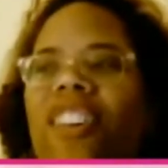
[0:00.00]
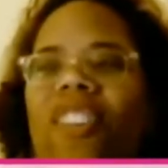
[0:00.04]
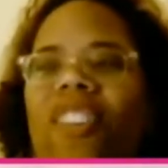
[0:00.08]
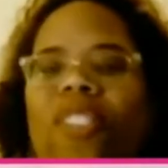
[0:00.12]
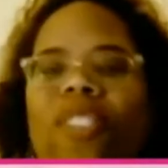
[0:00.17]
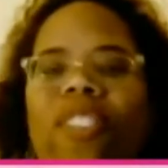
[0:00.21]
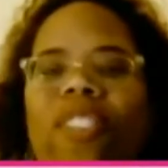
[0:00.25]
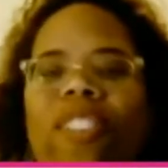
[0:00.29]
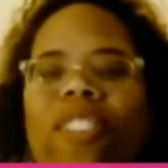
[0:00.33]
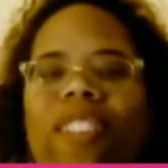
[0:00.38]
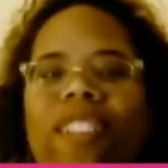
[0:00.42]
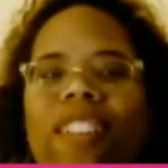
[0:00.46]

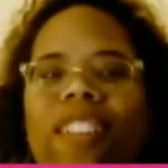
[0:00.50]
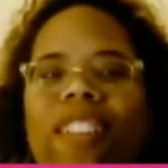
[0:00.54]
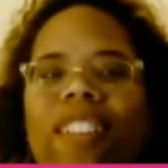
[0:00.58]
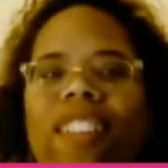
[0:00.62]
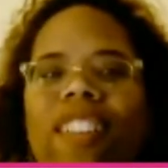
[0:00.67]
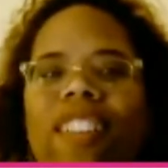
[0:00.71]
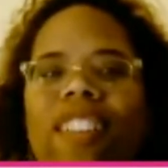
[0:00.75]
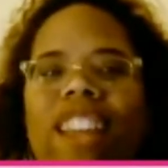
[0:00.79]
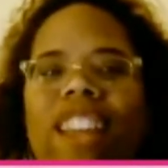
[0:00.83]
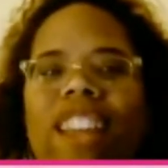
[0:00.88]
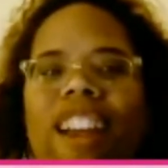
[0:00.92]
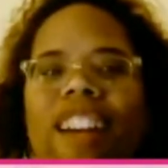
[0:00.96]

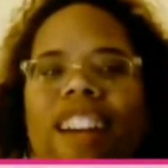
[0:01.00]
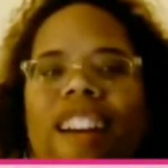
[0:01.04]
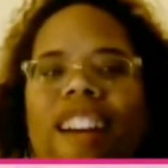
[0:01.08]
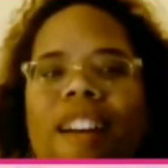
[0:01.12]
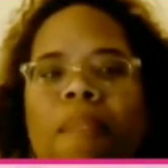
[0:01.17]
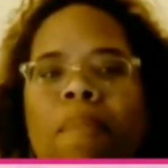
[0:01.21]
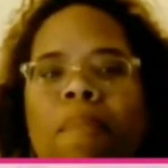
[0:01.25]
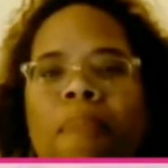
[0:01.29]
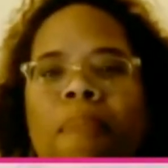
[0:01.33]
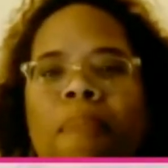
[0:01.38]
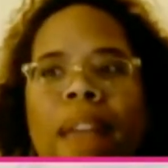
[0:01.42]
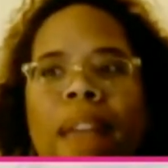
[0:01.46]
So
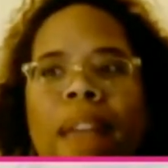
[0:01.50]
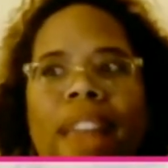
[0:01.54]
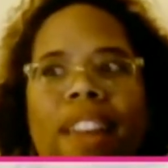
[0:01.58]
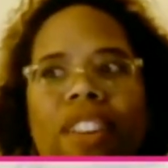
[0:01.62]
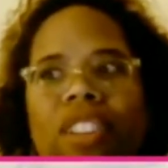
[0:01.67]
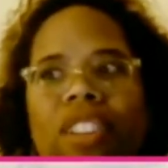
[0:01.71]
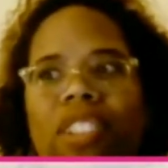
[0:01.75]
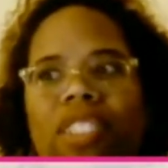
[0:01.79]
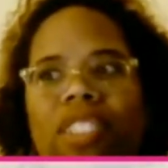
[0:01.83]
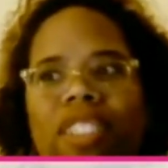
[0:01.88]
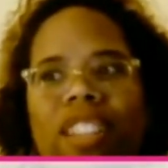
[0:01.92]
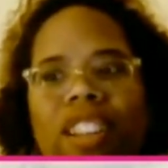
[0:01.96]
there are
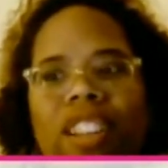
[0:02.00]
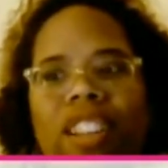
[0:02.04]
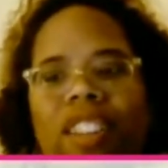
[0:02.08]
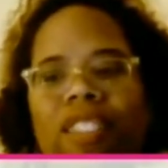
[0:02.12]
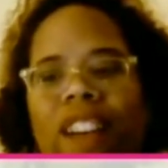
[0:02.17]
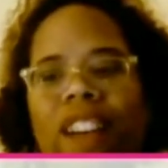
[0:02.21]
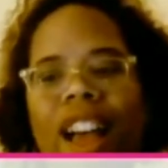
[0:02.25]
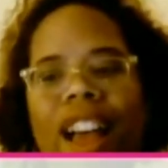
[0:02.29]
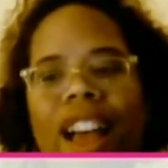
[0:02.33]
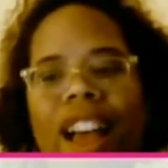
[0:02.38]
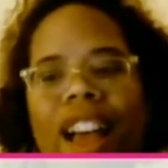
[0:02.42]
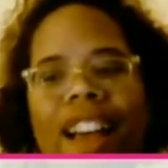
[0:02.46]
bakers
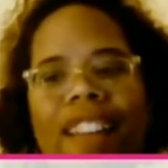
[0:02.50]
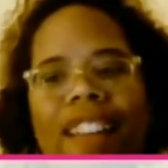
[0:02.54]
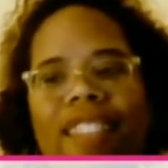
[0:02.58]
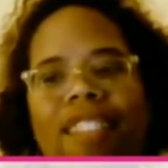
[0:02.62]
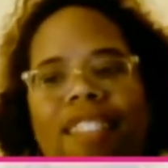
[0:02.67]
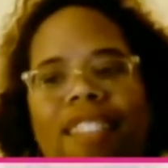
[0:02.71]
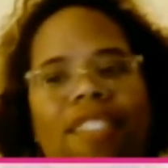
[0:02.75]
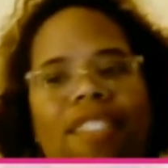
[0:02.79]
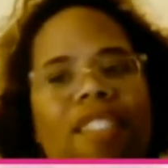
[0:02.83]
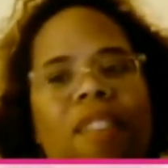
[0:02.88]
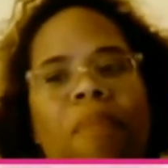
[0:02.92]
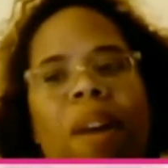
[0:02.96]
who
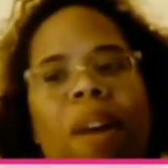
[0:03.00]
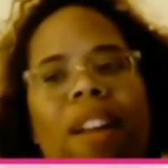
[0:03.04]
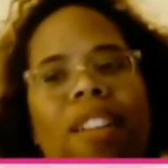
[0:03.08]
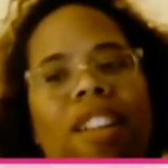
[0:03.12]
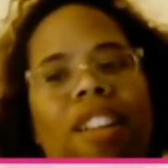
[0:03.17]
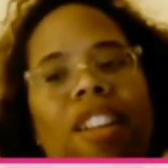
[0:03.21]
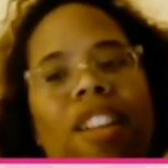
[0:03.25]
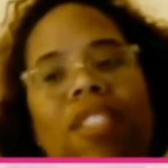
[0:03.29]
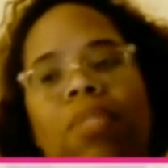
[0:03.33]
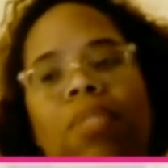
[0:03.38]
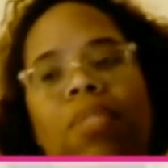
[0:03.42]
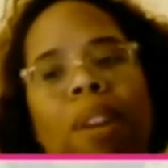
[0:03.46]
are
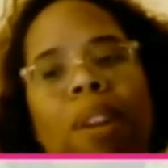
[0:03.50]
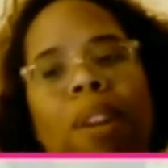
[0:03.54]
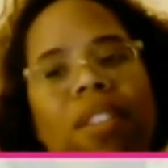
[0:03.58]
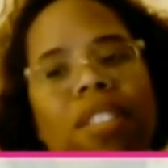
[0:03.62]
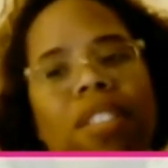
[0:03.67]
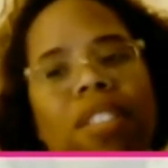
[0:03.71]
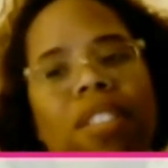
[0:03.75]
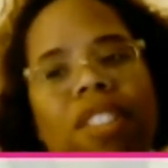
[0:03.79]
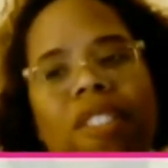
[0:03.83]
my close